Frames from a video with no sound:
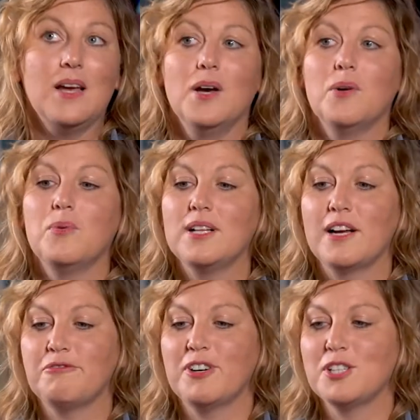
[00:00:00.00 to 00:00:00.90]
Well,
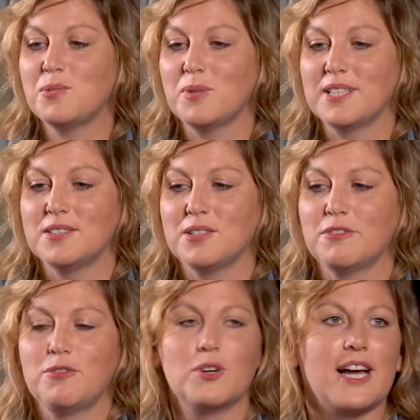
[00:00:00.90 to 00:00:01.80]
I first went into the
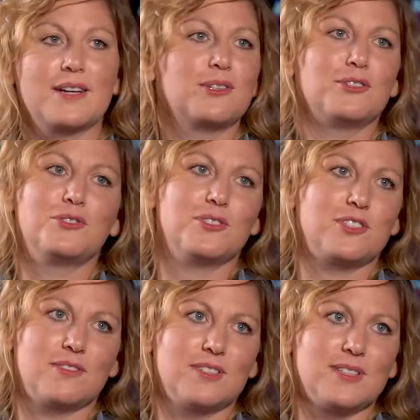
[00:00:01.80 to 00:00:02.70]
Foreign Agriculture
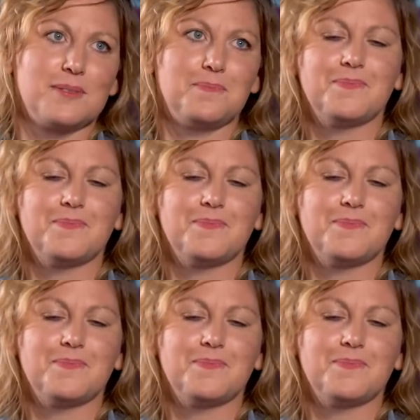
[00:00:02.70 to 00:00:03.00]
Service,